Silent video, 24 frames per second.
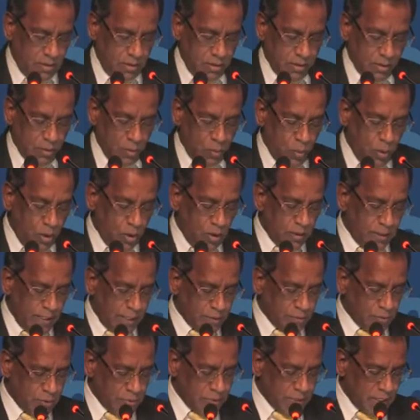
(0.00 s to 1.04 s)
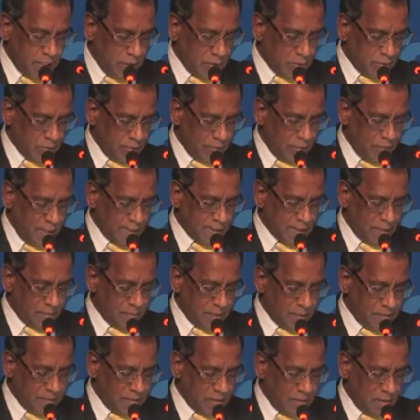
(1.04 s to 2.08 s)
the World Association for
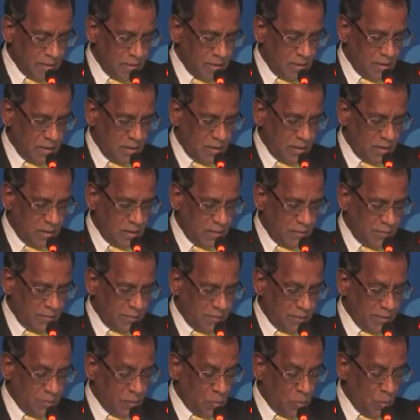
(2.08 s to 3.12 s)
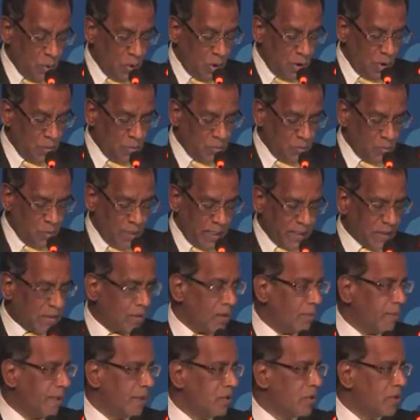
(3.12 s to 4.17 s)
SMEs, for the warm
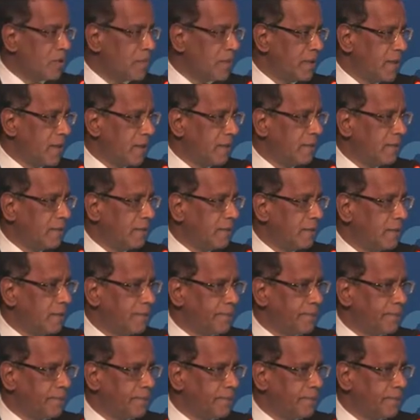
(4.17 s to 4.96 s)
welcome and hospitality.